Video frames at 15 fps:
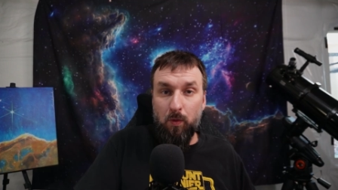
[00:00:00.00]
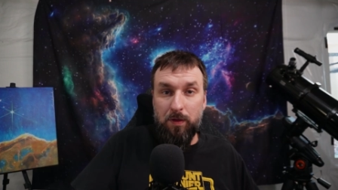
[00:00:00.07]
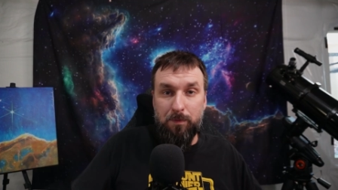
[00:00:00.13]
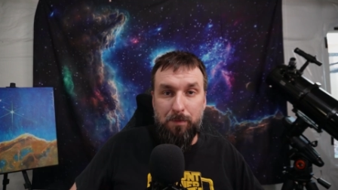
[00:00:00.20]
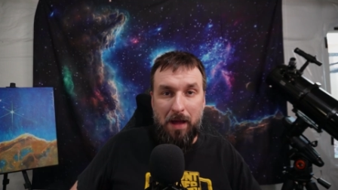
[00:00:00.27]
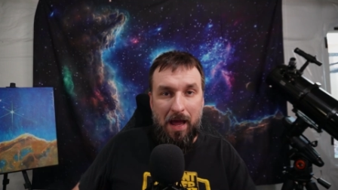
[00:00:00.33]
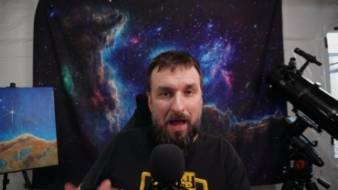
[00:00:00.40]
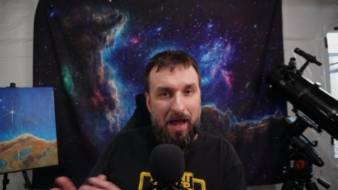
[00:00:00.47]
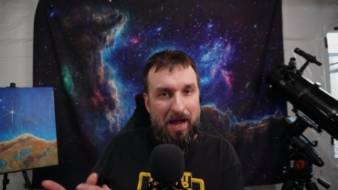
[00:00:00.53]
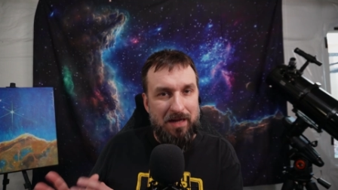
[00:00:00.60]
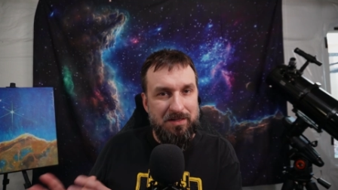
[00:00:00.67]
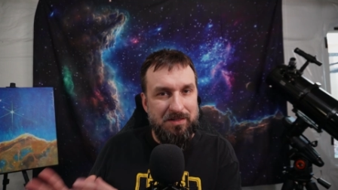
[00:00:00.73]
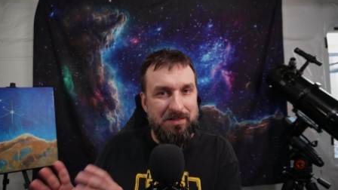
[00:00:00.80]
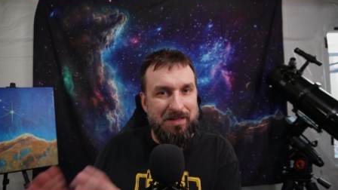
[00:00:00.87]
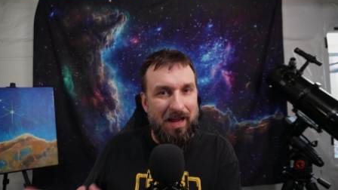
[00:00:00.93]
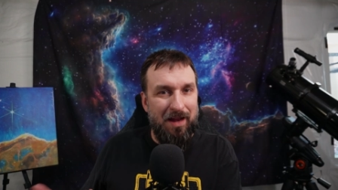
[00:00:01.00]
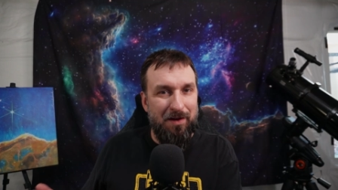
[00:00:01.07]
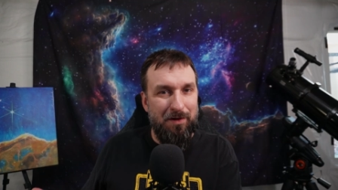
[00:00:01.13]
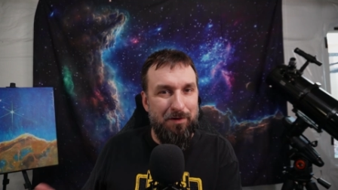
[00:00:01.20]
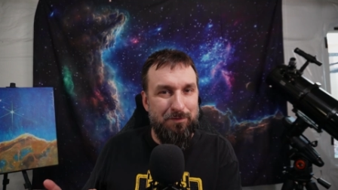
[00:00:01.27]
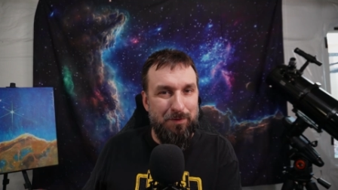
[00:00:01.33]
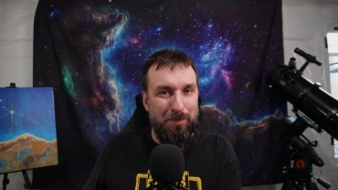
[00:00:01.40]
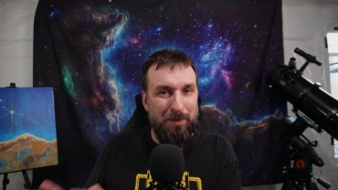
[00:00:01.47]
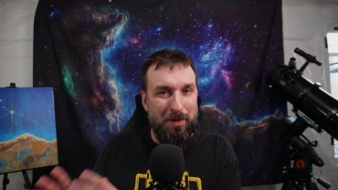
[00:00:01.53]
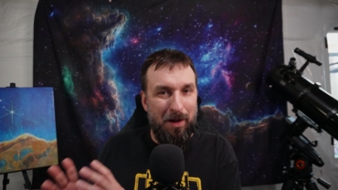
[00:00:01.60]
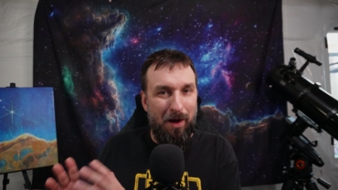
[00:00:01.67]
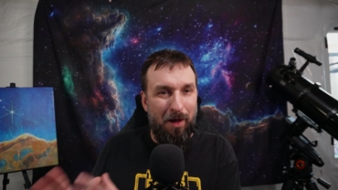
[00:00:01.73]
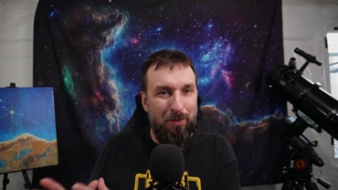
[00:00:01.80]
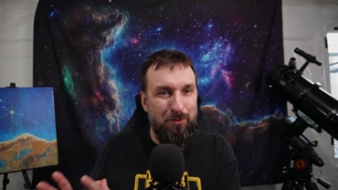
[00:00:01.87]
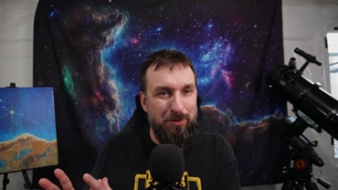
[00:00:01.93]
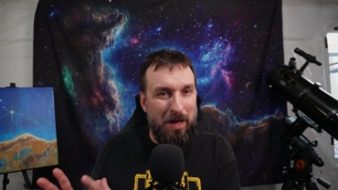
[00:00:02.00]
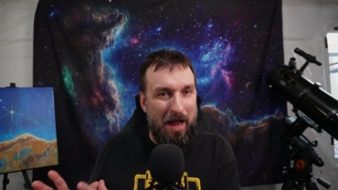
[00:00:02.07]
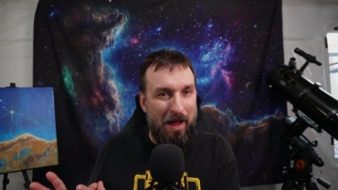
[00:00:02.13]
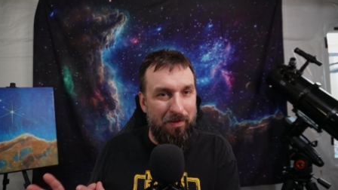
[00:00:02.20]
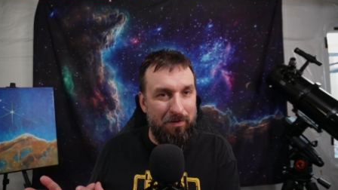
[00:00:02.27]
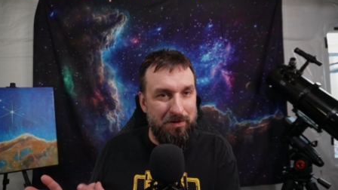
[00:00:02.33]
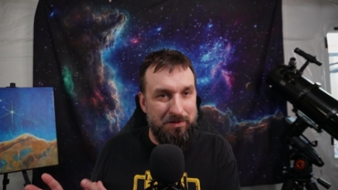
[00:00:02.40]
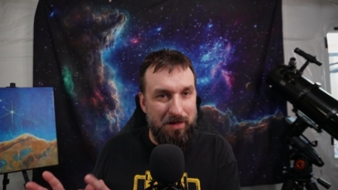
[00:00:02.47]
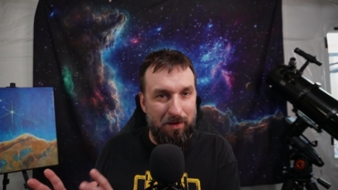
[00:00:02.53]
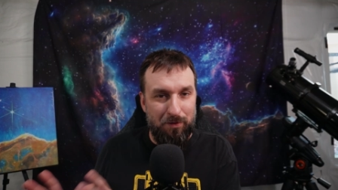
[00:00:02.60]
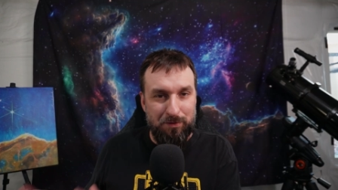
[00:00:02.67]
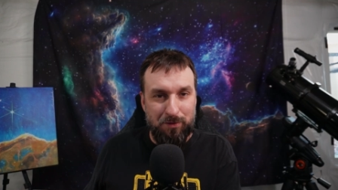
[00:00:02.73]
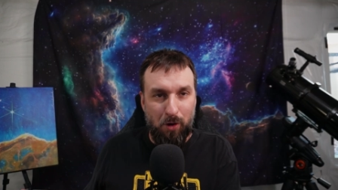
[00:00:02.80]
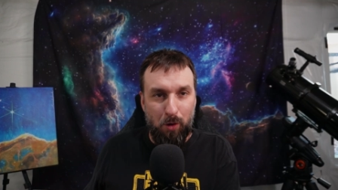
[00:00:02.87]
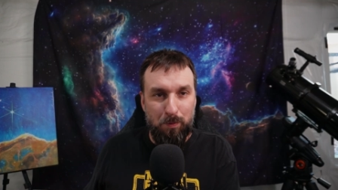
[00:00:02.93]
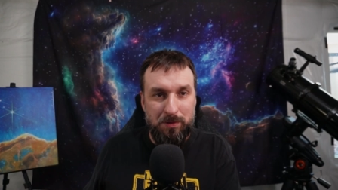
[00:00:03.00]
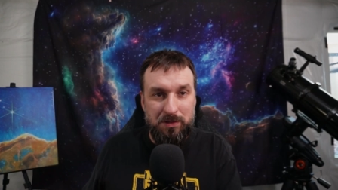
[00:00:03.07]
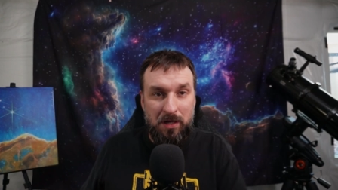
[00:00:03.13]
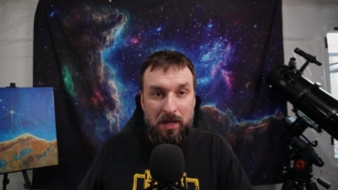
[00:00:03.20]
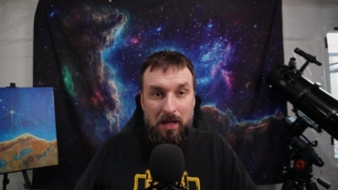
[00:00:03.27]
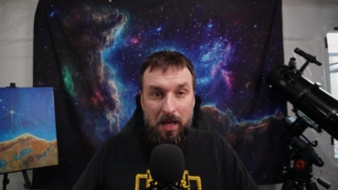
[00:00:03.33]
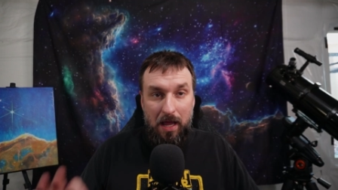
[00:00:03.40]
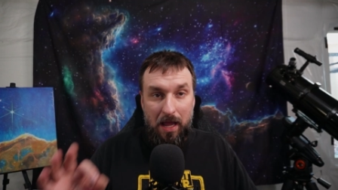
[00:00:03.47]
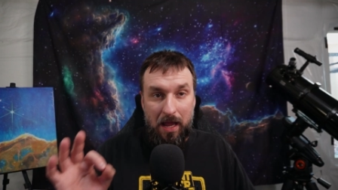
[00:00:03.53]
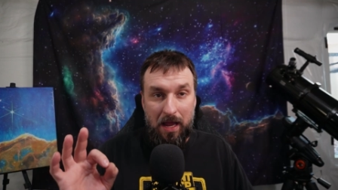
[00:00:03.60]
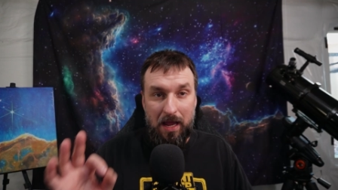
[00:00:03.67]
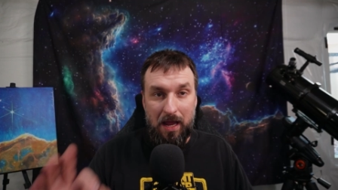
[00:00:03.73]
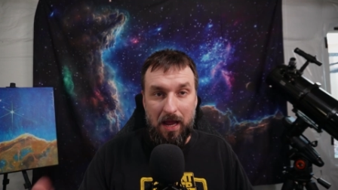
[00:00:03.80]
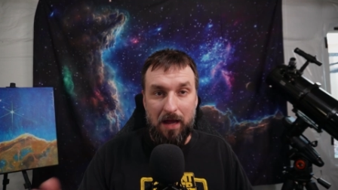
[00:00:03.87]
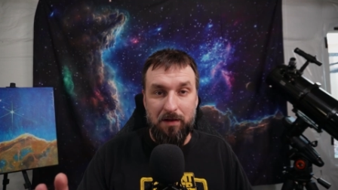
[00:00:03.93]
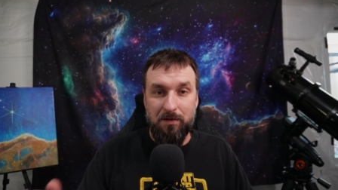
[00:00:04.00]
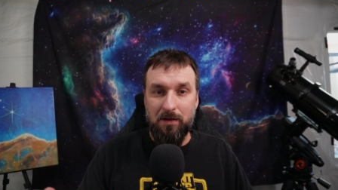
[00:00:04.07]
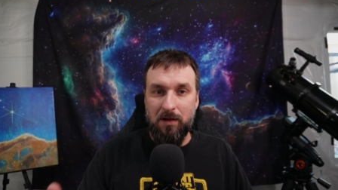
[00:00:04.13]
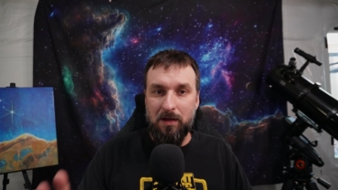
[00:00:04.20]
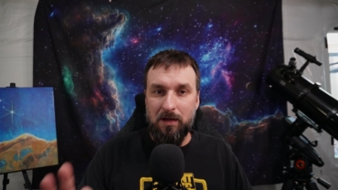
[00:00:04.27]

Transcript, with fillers: with past data from the other ATLAS telescopes and